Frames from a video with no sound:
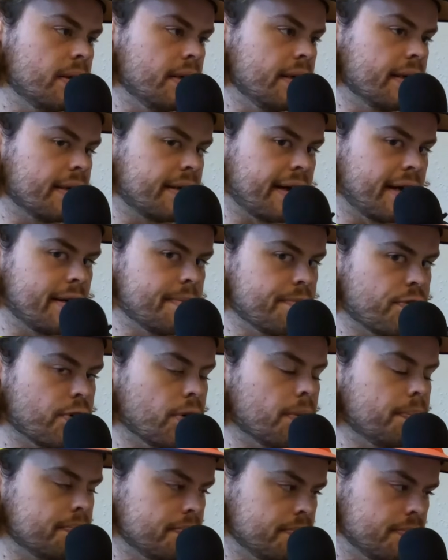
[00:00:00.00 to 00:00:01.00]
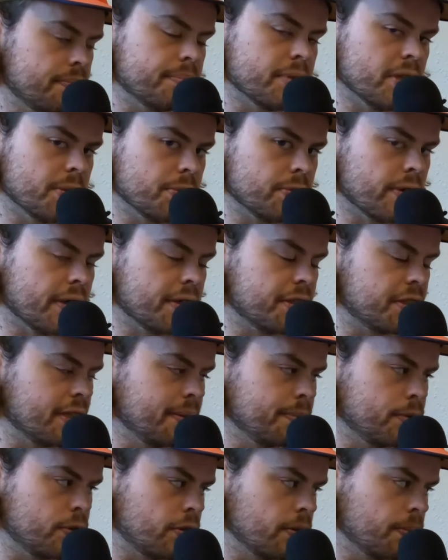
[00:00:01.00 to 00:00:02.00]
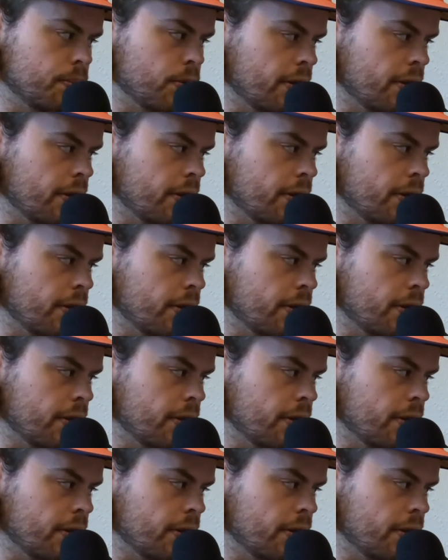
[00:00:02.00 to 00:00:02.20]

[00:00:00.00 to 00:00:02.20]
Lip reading: it came from, but it was very cheap. It was a good